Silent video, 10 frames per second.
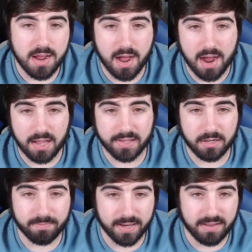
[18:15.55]
a
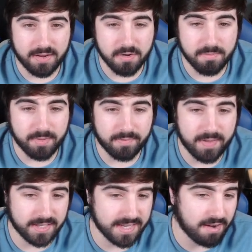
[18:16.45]
little bit here, but
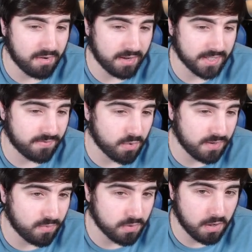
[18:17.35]
it's at
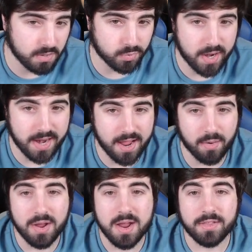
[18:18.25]
$44 right now.